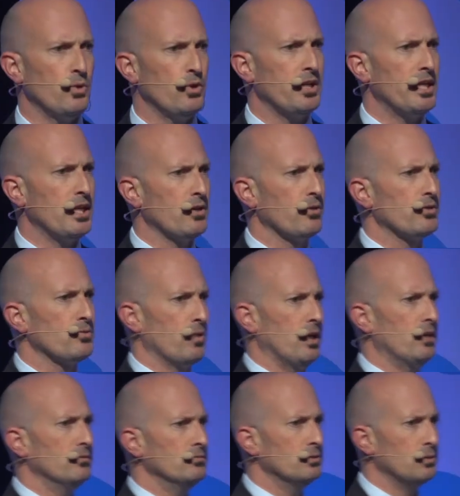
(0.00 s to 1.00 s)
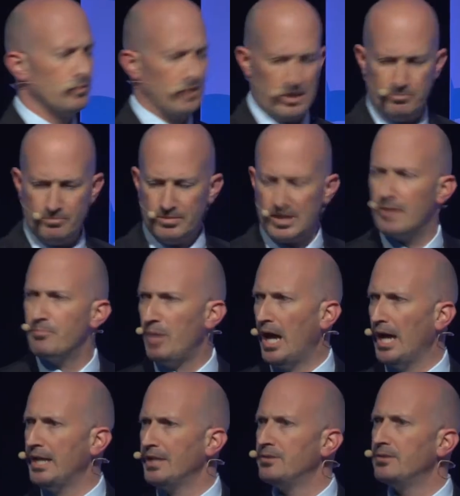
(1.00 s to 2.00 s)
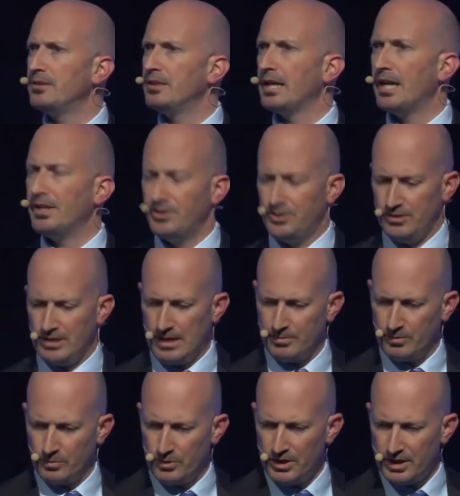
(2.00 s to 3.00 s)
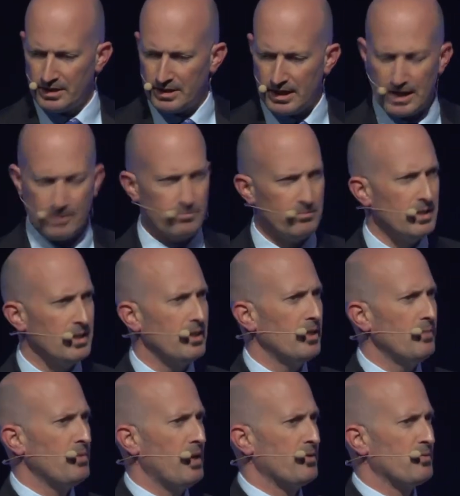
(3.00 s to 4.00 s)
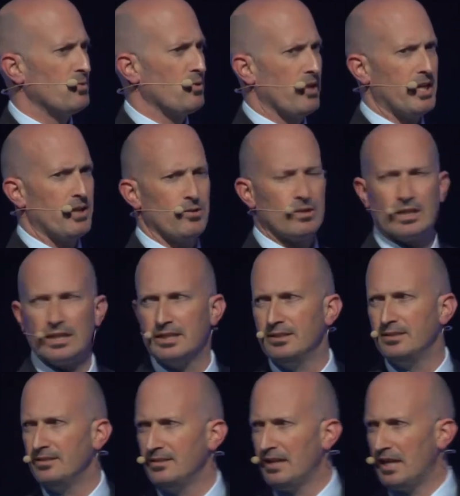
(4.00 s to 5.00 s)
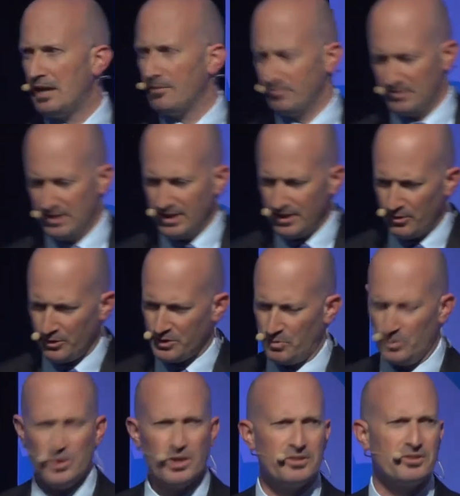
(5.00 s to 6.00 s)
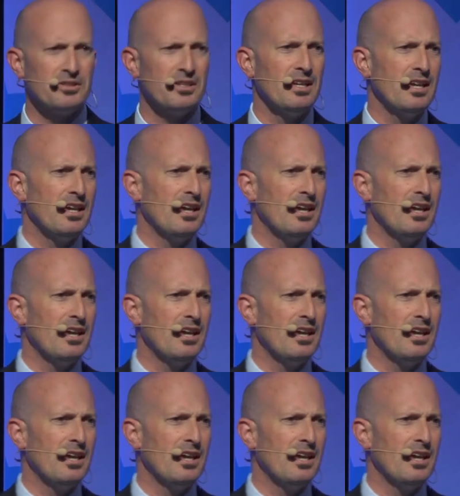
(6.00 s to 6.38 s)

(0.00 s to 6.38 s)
work here as well, or get paid to turn up at work, perhaps more accurately. Chris works.